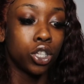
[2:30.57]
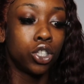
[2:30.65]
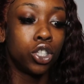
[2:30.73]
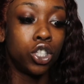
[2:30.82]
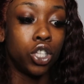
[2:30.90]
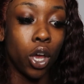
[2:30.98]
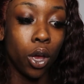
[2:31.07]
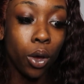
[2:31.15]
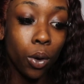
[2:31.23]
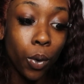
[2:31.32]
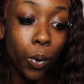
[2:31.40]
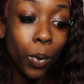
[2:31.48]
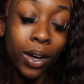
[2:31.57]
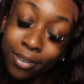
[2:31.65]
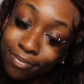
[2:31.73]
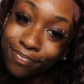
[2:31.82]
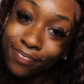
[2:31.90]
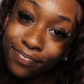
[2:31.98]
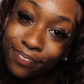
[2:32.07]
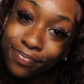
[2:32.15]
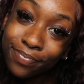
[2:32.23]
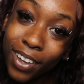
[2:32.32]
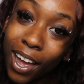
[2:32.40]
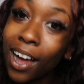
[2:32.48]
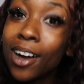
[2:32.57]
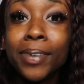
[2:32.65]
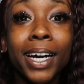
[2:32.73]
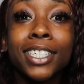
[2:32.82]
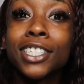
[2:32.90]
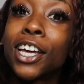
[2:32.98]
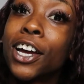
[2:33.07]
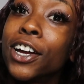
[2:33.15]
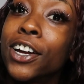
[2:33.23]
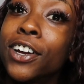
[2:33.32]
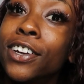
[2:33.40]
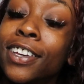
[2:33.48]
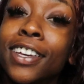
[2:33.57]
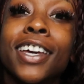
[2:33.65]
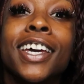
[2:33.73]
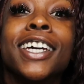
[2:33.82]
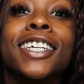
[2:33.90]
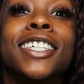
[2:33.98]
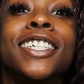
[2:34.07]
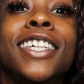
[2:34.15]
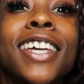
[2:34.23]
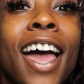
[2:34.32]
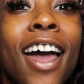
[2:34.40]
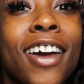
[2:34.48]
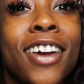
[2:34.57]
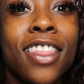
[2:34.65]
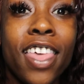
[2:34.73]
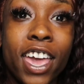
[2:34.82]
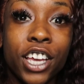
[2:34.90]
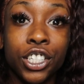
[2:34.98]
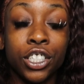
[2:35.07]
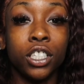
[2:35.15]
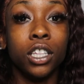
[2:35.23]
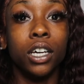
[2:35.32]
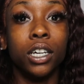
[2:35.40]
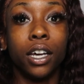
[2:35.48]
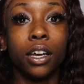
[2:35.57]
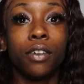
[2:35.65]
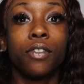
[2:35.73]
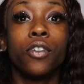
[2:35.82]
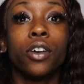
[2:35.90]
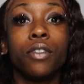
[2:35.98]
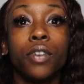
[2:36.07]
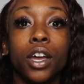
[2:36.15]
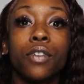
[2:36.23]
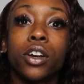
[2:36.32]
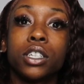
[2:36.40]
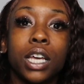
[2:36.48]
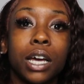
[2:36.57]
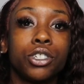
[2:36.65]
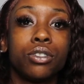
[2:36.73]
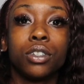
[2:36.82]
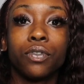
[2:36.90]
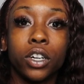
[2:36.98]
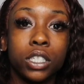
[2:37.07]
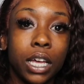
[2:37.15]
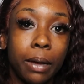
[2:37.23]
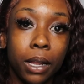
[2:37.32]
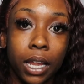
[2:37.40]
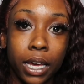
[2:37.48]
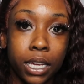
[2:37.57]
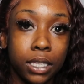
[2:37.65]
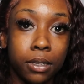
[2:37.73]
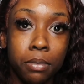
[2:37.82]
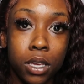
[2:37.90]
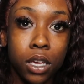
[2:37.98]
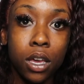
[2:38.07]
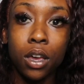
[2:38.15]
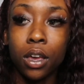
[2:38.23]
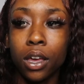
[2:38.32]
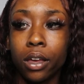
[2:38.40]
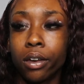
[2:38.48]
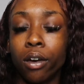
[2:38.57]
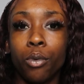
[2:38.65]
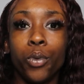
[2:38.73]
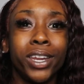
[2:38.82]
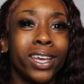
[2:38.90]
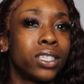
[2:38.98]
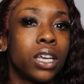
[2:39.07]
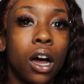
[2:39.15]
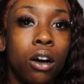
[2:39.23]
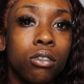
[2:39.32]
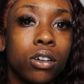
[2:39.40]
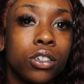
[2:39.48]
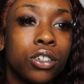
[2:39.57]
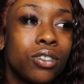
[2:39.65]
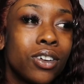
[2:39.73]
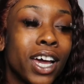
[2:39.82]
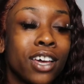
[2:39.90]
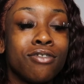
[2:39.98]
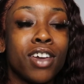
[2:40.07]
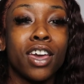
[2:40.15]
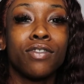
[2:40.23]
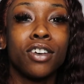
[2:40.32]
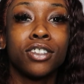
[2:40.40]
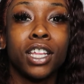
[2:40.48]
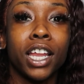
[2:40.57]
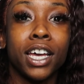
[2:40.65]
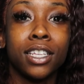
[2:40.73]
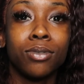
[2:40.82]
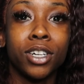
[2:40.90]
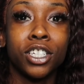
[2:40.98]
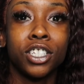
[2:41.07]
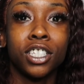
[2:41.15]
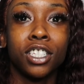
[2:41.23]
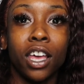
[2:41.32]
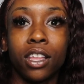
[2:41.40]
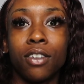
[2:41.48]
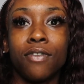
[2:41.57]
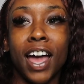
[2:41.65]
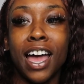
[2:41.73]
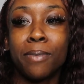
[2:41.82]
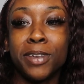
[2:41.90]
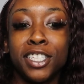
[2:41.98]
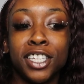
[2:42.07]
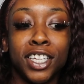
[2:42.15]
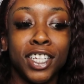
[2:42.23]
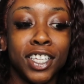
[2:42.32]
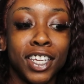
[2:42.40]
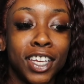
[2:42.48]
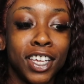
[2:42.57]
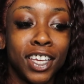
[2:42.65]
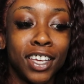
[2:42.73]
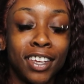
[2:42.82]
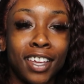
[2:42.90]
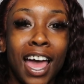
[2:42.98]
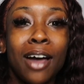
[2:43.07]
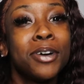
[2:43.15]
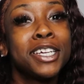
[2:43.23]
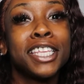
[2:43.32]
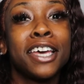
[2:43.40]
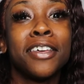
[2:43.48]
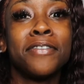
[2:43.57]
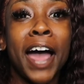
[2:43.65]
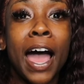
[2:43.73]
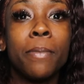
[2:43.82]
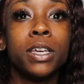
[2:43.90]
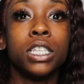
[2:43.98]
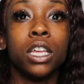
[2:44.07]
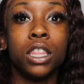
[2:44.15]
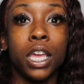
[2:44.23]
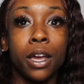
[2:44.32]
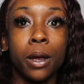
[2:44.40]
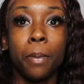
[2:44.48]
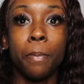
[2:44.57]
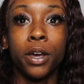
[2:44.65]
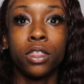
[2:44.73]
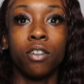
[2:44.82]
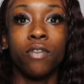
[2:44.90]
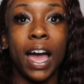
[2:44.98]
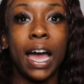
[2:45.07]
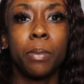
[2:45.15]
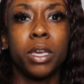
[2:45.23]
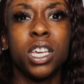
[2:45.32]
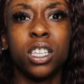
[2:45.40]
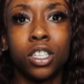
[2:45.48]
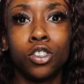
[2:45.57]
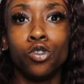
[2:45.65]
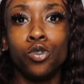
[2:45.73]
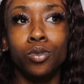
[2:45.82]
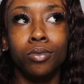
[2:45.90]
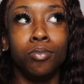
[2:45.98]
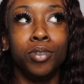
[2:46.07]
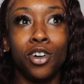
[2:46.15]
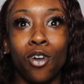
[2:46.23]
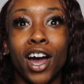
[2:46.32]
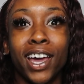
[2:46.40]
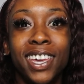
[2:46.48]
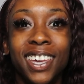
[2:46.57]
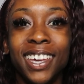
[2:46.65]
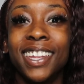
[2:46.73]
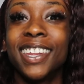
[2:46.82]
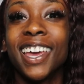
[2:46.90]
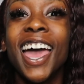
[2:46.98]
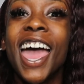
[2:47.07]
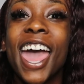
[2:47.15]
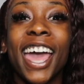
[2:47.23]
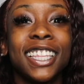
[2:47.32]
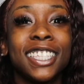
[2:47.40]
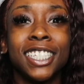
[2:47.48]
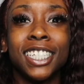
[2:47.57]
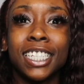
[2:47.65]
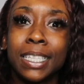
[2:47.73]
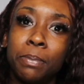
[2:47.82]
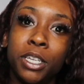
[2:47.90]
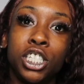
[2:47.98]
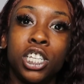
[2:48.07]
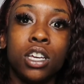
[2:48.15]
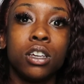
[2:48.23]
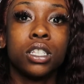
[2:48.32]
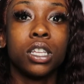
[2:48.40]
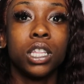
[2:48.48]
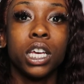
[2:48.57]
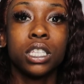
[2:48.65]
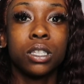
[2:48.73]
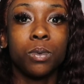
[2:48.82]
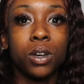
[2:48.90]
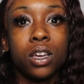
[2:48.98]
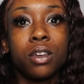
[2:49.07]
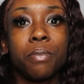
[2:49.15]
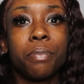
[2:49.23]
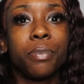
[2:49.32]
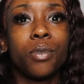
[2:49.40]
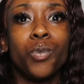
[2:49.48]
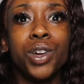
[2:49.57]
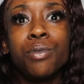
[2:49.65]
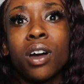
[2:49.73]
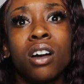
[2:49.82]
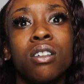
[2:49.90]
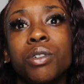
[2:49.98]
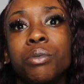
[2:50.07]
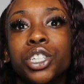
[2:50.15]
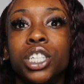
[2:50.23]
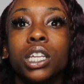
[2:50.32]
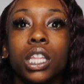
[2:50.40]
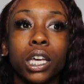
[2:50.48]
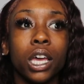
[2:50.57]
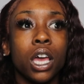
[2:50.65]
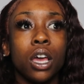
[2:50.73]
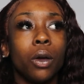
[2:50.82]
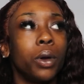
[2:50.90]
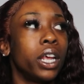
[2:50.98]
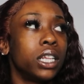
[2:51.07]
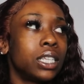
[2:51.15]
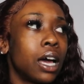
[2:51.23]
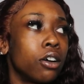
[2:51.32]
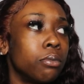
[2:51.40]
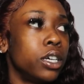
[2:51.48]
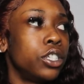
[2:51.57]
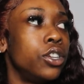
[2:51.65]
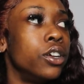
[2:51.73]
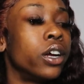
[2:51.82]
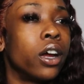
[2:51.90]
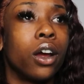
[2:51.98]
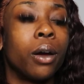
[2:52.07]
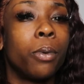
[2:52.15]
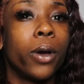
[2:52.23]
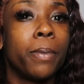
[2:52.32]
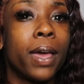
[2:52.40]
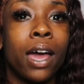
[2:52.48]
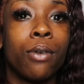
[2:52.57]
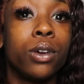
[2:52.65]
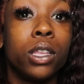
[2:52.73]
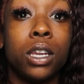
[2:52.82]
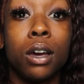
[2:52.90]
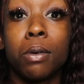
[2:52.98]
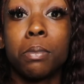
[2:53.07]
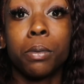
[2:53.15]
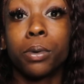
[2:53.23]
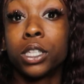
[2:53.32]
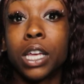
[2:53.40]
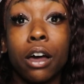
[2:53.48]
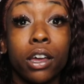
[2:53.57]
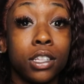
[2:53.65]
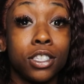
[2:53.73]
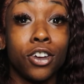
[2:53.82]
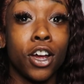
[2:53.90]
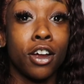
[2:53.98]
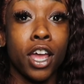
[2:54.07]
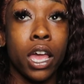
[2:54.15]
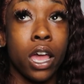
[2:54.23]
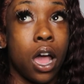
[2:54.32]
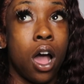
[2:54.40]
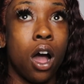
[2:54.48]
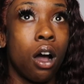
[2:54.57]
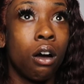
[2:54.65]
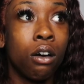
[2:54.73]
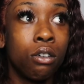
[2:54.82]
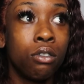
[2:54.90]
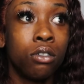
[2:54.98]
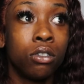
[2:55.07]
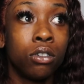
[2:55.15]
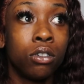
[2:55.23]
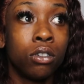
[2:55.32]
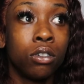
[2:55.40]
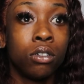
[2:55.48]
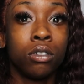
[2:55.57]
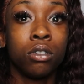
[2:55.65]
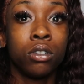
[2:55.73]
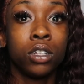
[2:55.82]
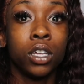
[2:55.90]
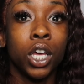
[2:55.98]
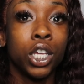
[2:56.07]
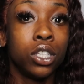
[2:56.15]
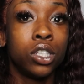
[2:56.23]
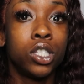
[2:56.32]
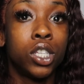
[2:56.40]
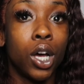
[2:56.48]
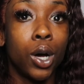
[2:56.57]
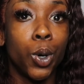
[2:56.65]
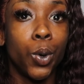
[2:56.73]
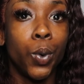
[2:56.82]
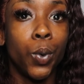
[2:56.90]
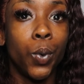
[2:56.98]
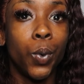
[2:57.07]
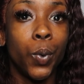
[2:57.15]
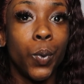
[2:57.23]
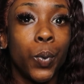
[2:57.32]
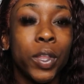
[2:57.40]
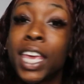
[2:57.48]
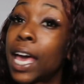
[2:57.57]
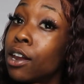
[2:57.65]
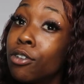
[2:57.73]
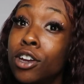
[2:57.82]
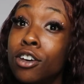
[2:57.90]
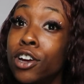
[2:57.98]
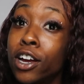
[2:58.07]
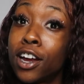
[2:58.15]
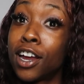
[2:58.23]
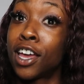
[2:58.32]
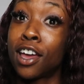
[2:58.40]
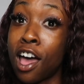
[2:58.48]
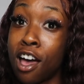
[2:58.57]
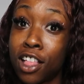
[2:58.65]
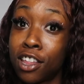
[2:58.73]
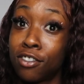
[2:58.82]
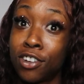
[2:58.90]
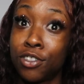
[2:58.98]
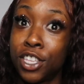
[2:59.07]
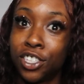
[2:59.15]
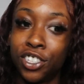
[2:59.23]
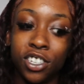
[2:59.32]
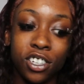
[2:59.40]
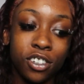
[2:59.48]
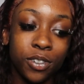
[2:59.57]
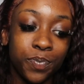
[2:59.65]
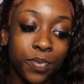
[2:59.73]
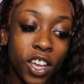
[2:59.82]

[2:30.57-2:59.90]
So on March third, she got her lashes done for the very first time. She was a first time client to me. We didn't talk. You know how you have those clients where it's just like the vibe isn't I wouldn't say the vibe isn't there, but the vibe is to be quiet and to just be chill. So that's what we were on. We were chilling. We didn't talk much during her appointment. I really don't remember talking to her at all. So yeah, I don't know her at all. I don't know this chick.